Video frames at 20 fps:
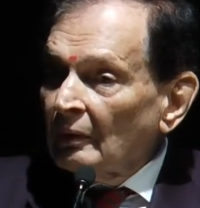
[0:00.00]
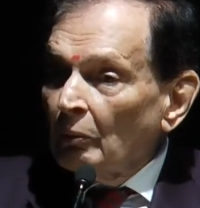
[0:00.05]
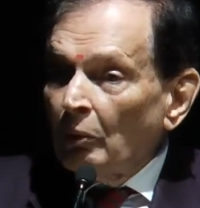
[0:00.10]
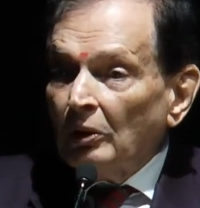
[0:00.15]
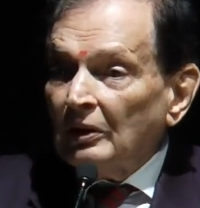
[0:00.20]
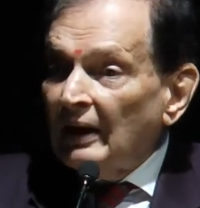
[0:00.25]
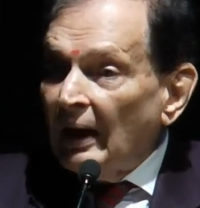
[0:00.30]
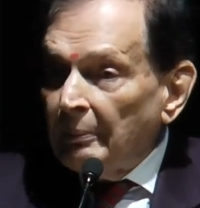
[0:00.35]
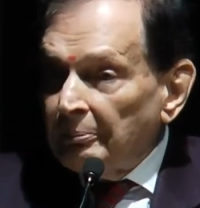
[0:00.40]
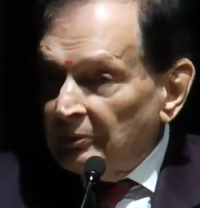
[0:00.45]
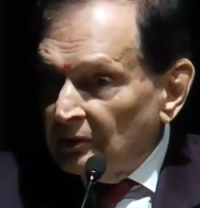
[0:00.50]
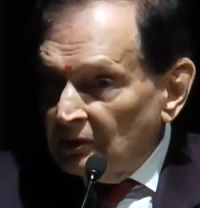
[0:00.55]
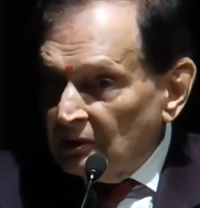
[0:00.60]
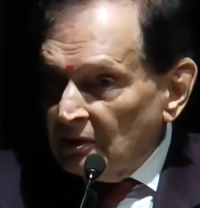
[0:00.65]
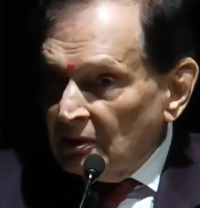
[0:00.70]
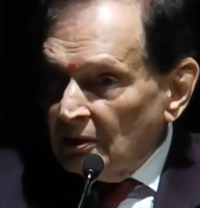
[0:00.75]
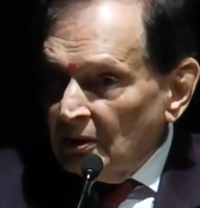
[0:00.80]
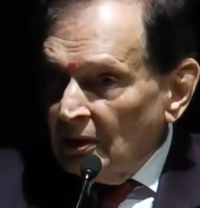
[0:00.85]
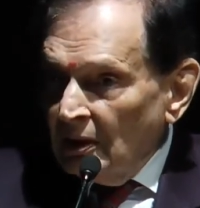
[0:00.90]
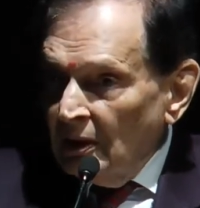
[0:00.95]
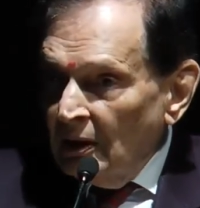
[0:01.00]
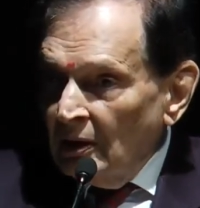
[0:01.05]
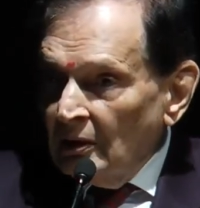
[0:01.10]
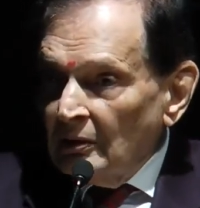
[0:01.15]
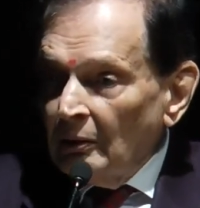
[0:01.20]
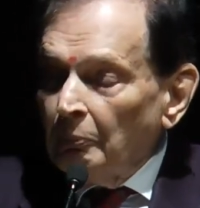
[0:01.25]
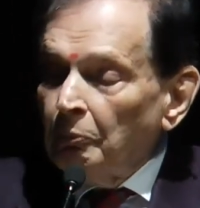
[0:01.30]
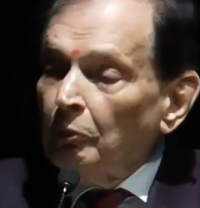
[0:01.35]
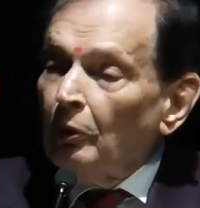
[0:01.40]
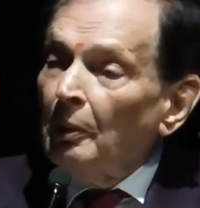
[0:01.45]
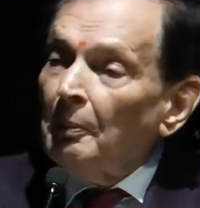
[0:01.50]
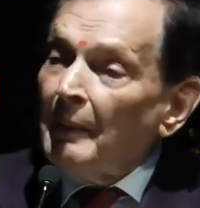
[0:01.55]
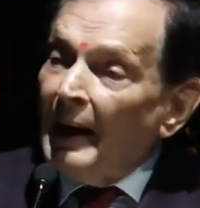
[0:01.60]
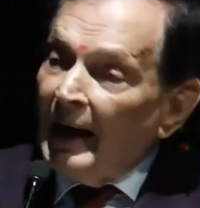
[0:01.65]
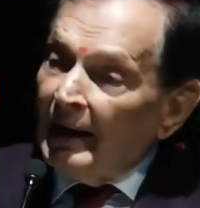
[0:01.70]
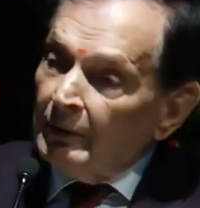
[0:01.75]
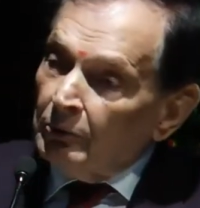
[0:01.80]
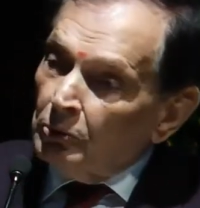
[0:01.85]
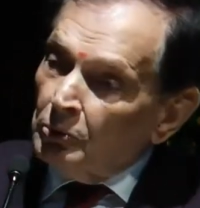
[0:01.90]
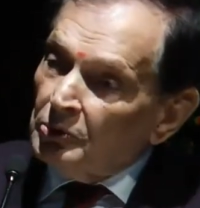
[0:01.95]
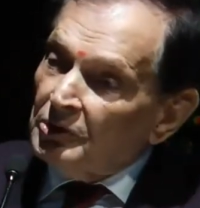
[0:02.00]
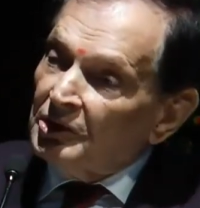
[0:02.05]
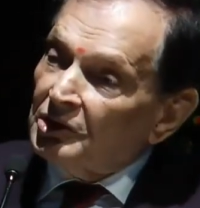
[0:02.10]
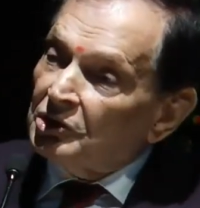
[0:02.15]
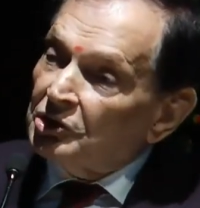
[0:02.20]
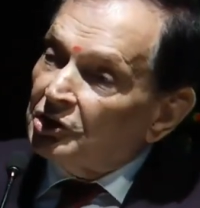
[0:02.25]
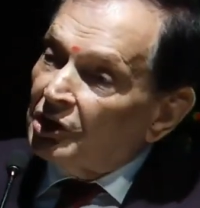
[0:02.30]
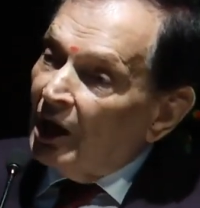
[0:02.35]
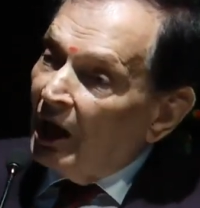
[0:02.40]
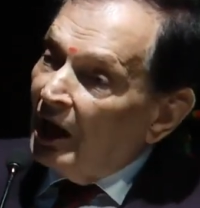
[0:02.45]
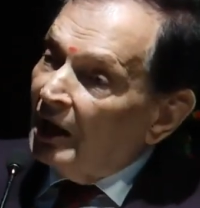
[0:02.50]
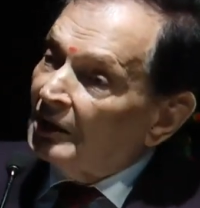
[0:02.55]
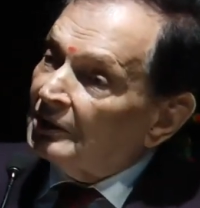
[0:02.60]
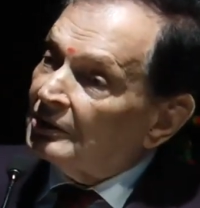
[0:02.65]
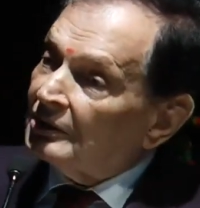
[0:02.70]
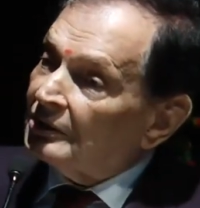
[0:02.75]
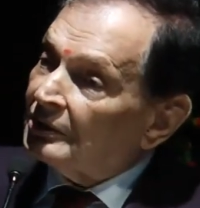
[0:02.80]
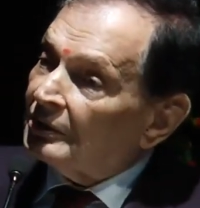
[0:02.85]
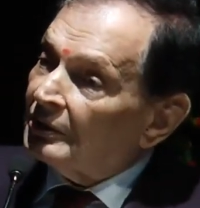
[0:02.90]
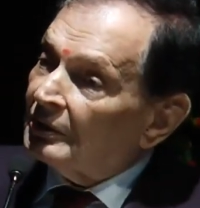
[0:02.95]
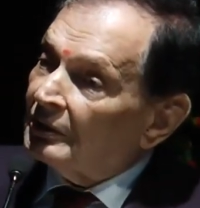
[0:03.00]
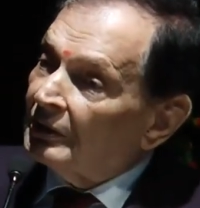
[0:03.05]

What happens? The poor man who's in charge